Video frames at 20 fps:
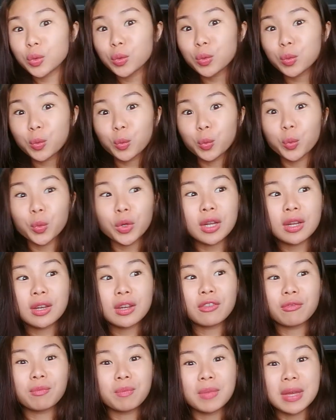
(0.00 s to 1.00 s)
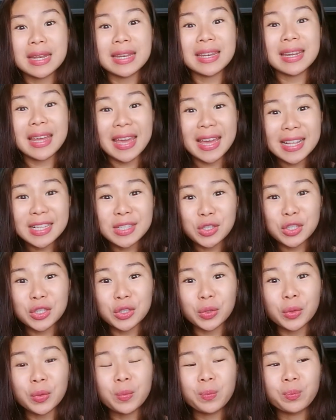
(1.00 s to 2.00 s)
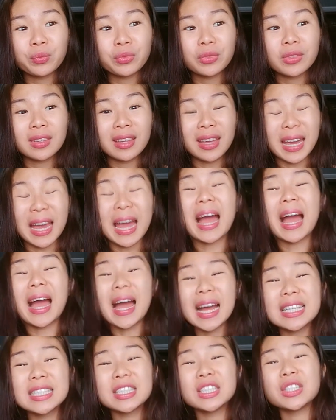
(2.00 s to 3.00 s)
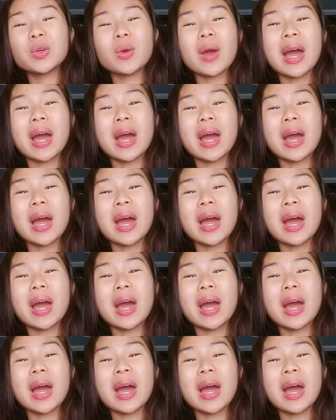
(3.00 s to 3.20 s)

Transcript: which you wouldn't have been into